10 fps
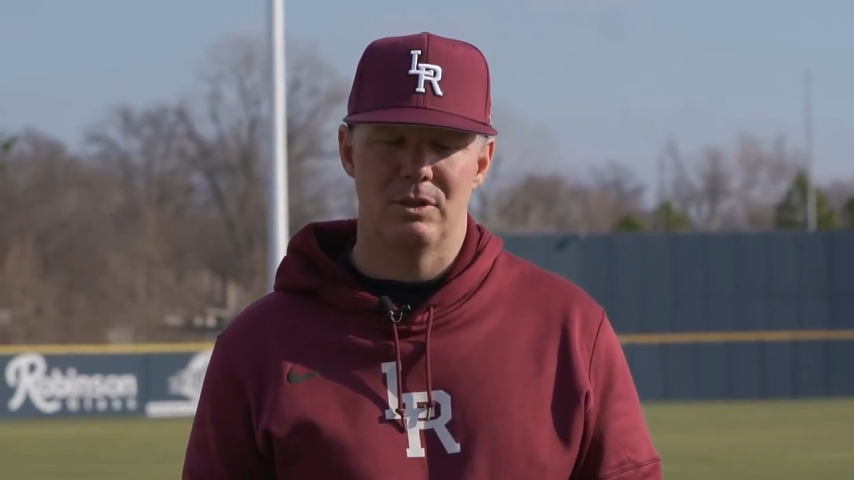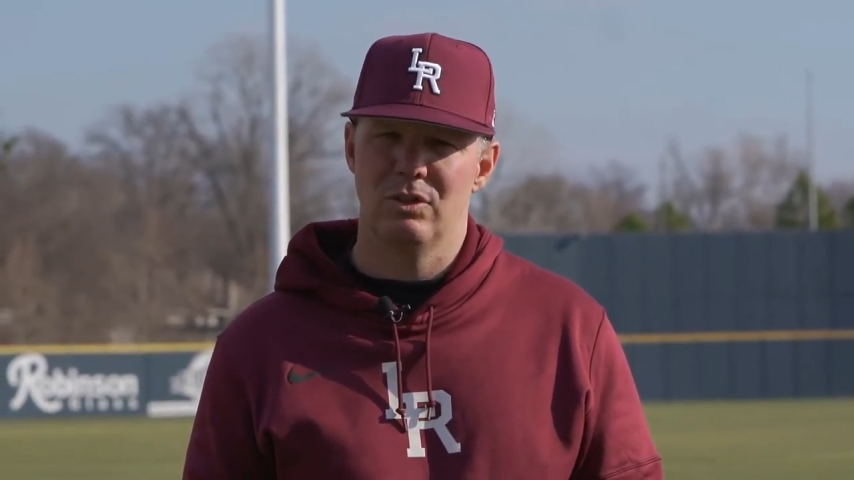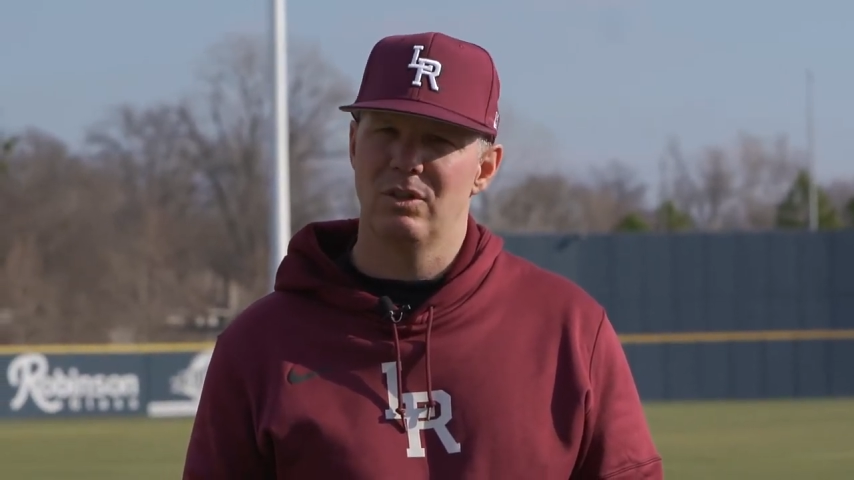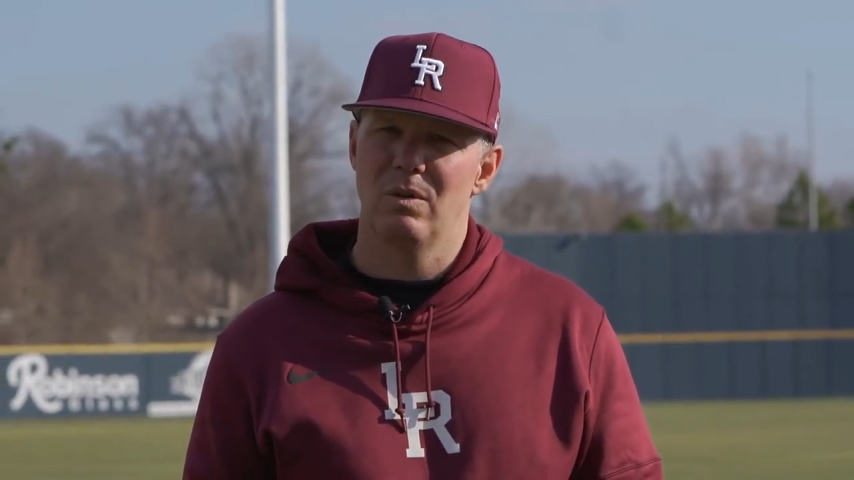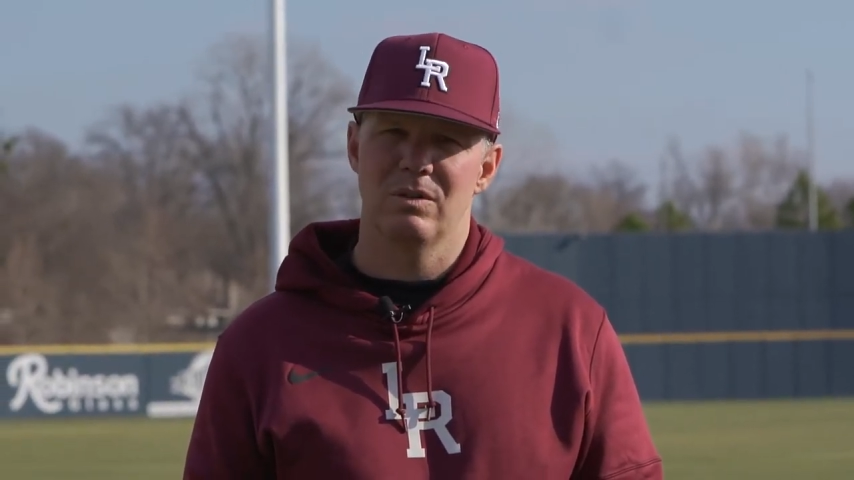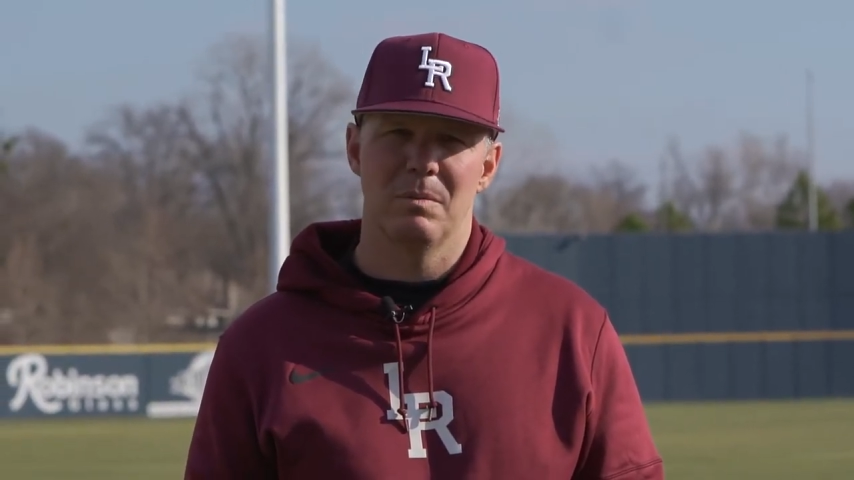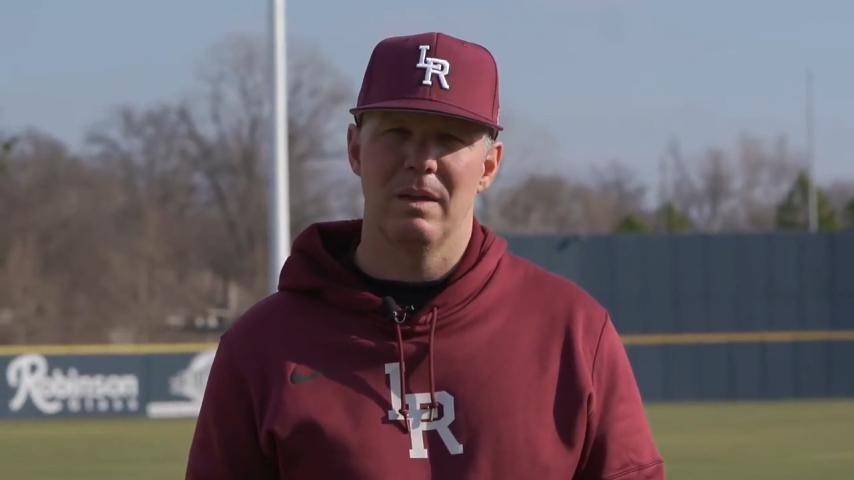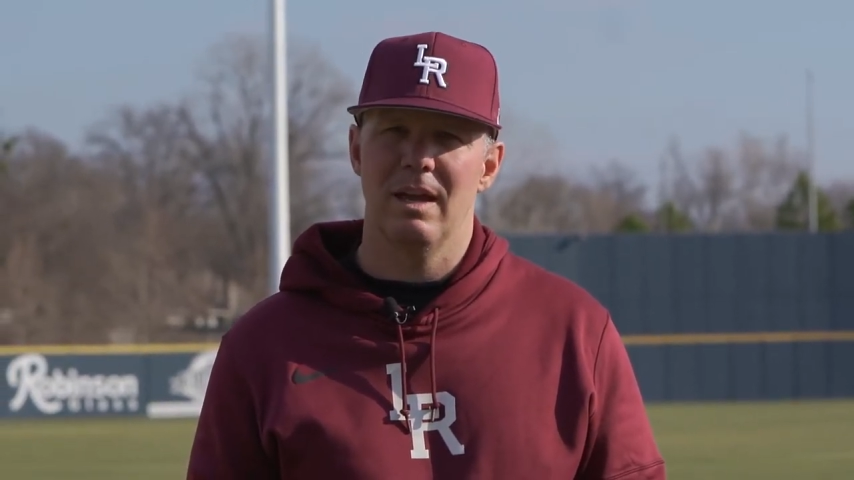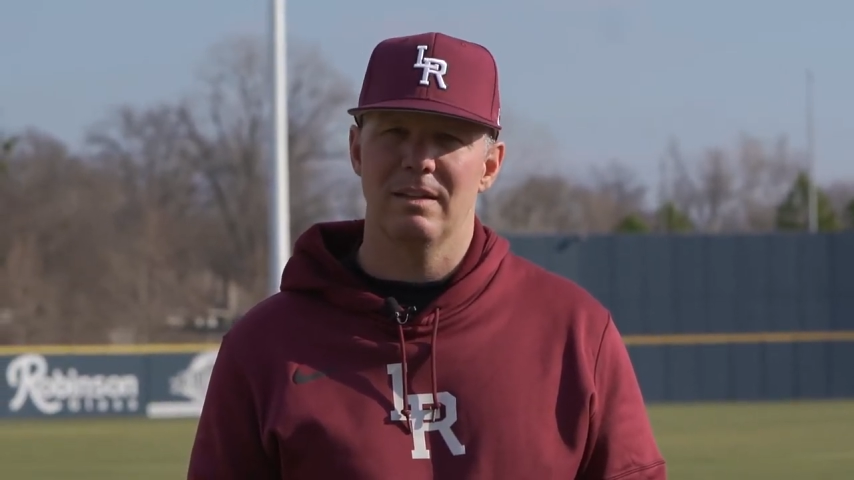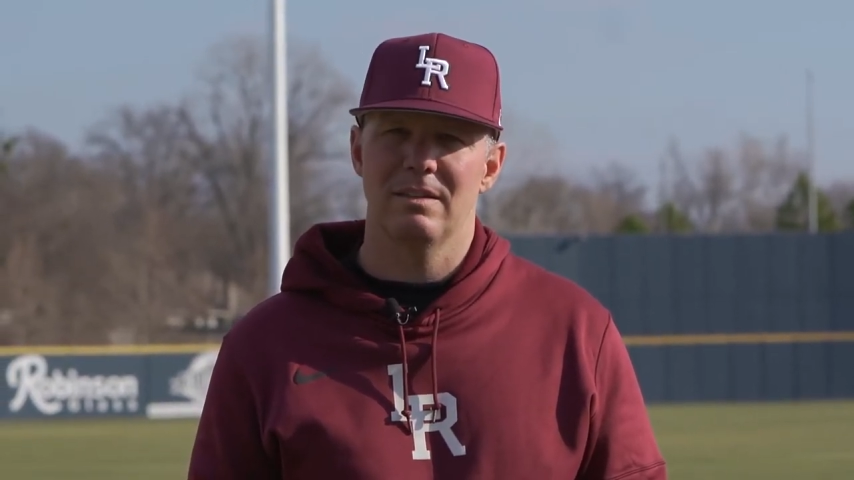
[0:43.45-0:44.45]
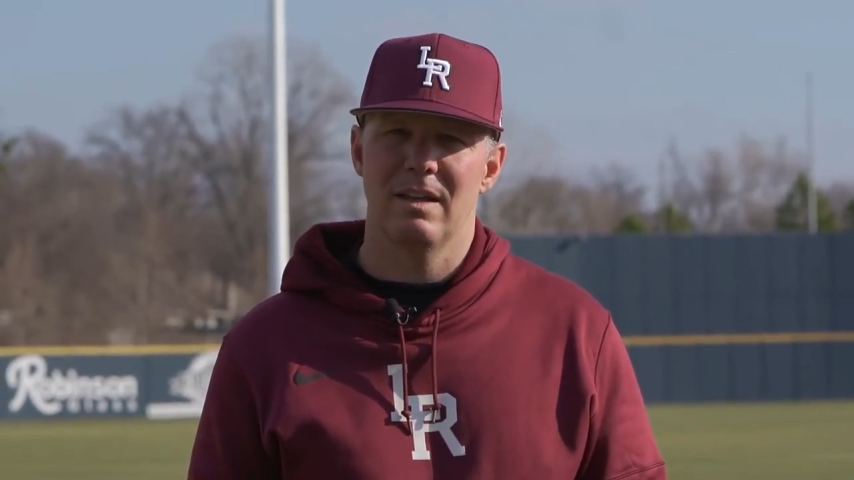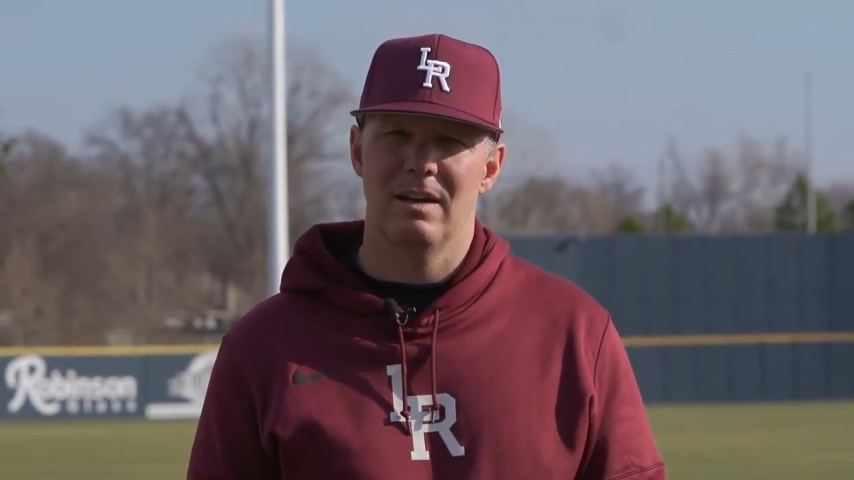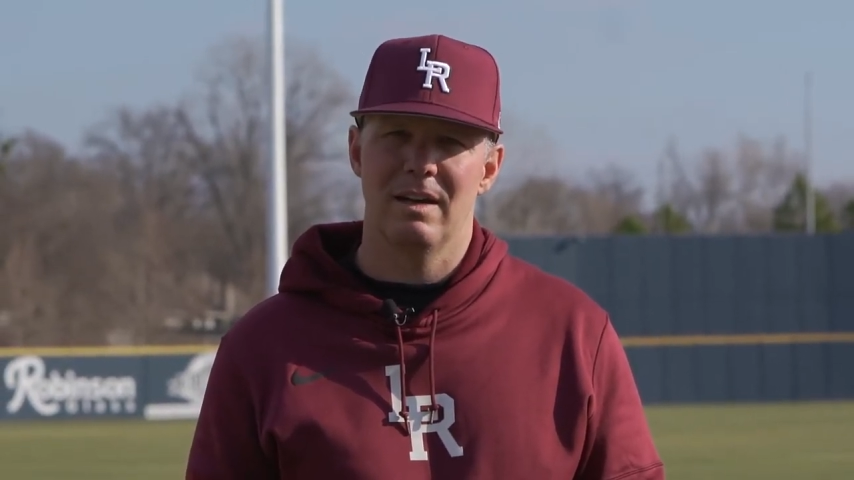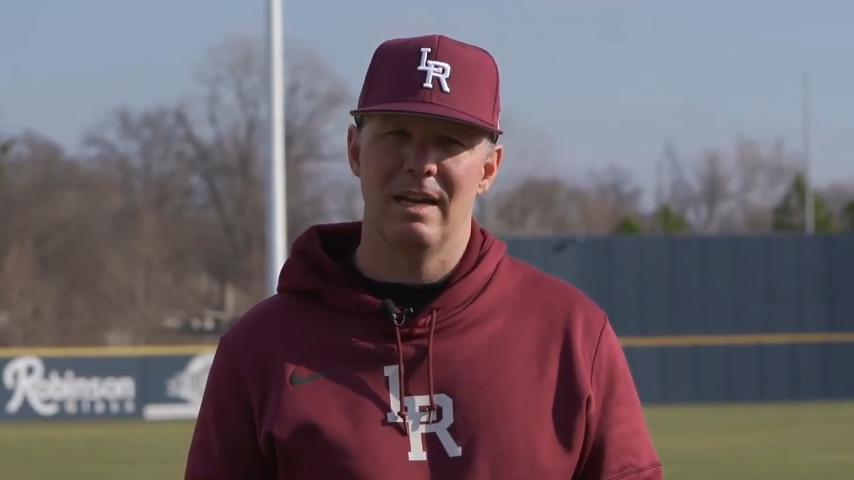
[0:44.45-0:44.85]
just showing some guts there.